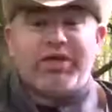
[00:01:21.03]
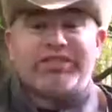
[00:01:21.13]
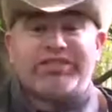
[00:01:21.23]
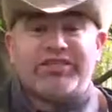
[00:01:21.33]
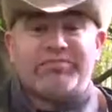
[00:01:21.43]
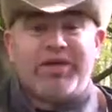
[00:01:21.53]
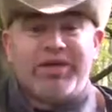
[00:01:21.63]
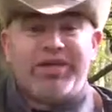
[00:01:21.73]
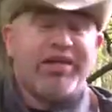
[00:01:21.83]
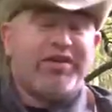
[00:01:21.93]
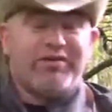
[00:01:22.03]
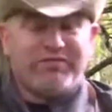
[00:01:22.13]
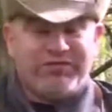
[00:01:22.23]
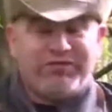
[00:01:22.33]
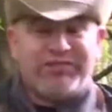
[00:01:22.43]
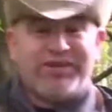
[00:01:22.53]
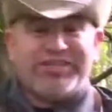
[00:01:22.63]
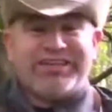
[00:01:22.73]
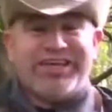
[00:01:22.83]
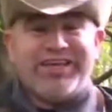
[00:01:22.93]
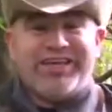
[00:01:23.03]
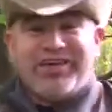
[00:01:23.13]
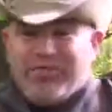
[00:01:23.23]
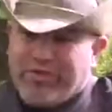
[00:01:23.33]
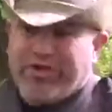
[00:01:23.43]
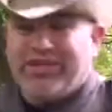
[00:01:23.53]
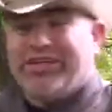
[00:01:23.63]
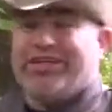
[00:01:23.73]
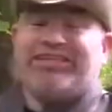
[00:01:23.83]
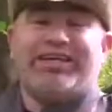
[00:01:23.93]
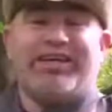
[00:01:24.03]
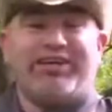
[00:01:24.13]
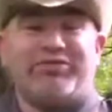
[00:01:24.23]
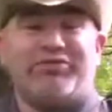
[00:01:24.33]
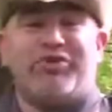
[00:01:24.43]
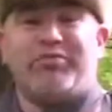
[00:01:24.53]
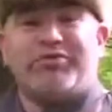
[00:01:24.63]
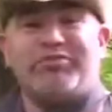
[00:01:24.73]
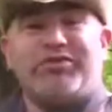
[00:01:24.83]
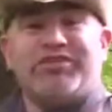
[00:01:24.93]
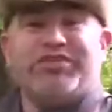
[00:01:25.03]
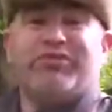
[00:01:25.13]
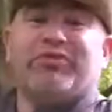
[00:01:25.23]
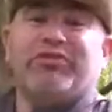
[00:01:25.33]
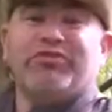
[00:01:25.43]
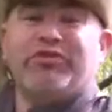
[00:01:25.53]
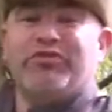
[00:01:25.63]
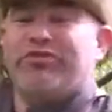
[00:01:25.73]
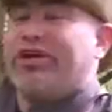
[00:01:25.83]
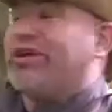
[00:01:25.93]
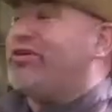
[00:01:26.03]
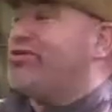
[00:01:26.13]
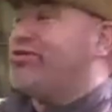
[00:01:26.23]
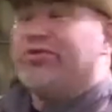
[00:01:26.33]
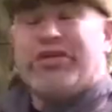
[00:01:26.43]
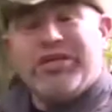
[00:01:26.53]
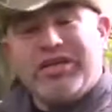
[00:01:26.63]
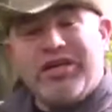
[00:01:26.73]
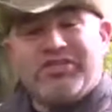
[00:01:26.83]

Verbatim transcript: hand stitched bag feel free to slag but until I get those comments me and Jade are going to have a good overnighter so catch